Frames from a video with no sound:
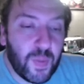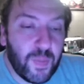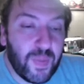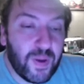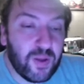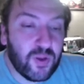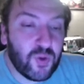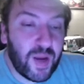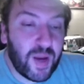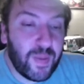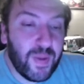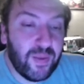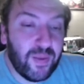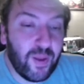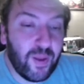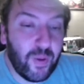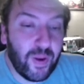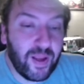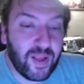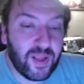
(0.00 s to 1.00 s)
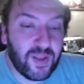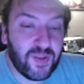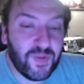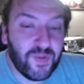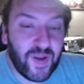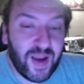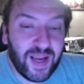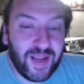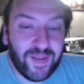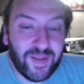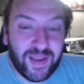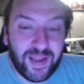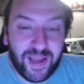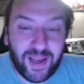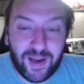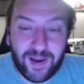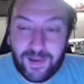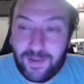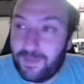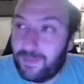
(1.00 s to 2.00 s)
Tri-Med loading is finally
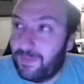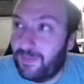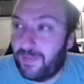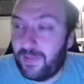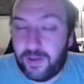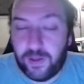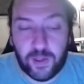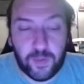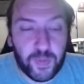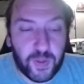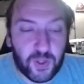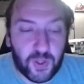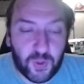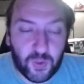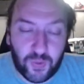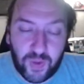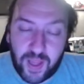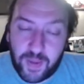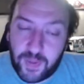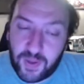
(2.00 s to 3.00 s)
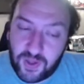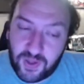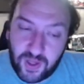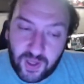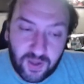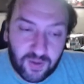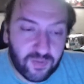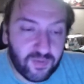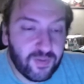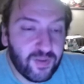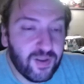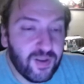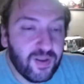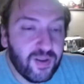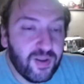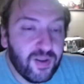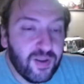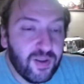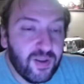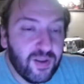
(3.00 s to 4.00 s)
here. A little bit too late, but still.
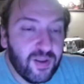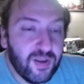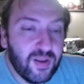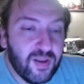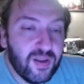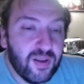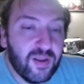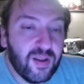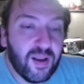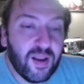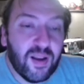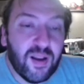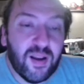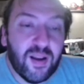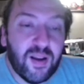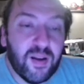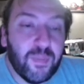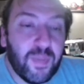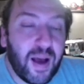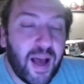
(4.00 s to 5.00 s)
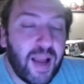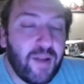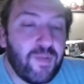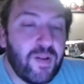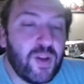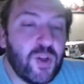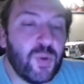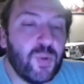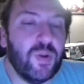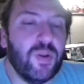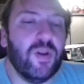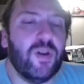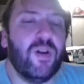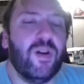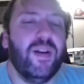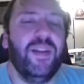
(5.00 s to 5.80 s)
High Ritual Art.